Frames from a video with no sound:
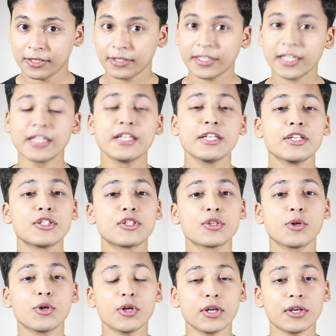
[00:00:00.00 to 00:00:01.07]
Okay,
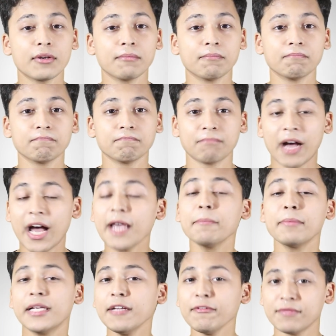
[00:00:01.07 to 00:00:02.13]
so I
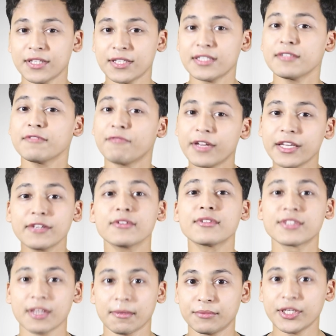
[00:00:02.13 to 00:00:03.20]
believe this is a very
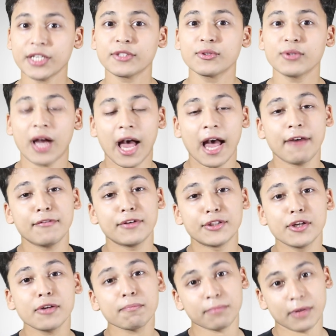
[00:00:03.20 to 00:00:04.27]
good subject to have in
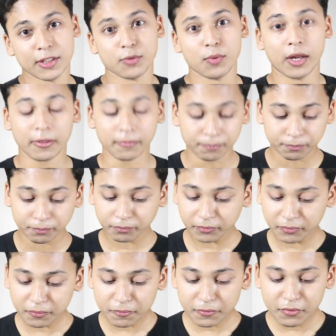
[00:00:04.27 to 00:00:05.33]
your plus 1.
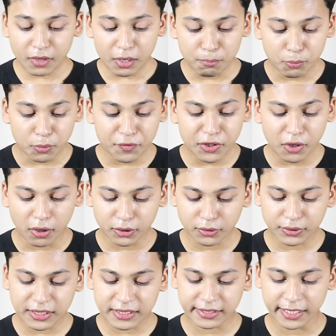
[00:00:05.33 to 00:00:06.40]
Moving on
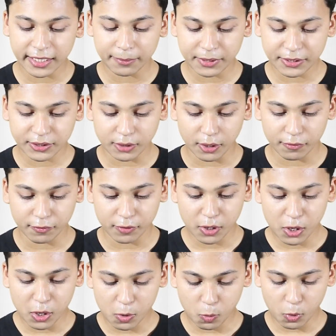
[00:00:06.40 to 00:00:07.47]
to the syllabus of
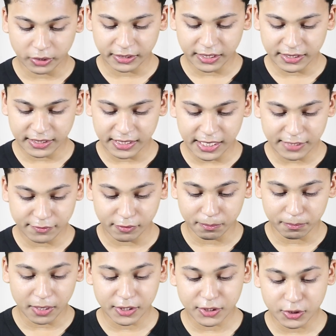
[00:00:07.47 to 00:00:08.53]
what this says for
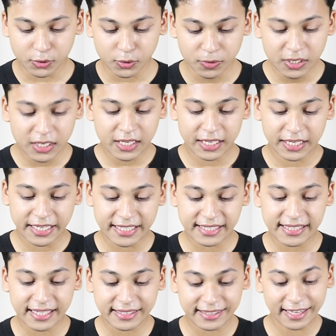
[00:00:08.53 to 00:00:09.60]
plus 2 is
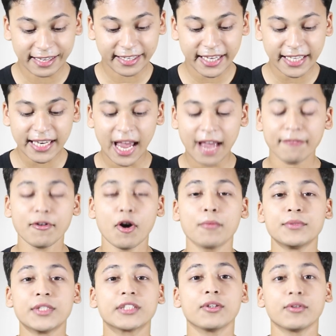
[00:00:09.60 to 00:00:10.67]
that they again have
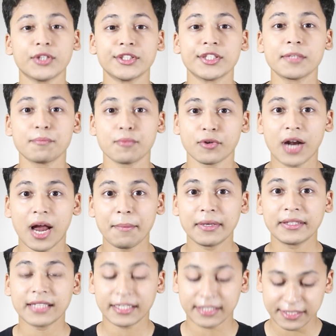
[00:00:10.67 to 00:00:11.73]
object-oriented
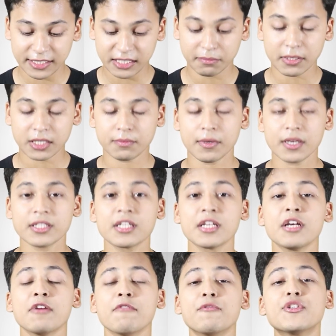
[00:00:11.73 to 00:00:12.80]
programming, that is C++,
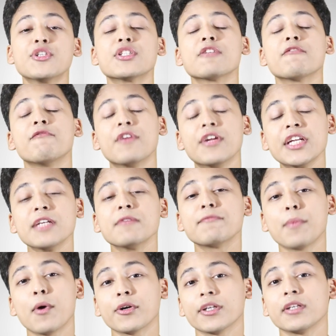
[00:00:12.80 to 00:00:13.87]
which is a very
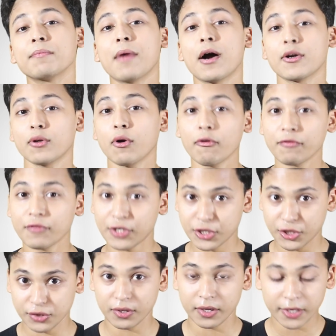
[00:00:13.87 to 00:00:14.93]
important part of
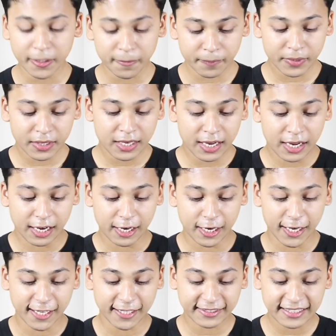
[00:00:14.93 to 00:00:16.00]
engineering.
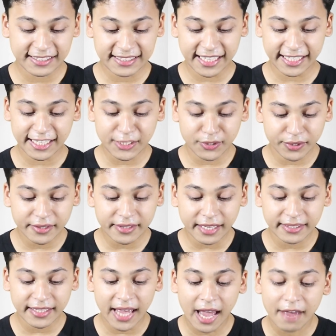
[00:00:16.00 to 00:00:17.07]
The second unit
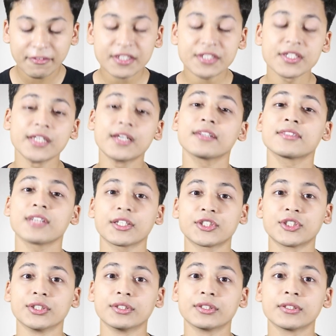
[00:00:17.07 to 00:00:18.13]
that they have is data
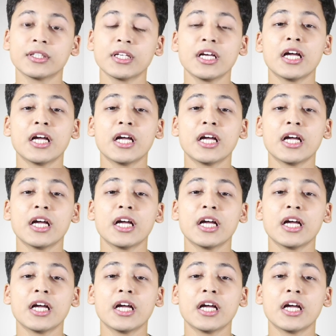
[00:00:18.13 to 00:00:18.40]
structures.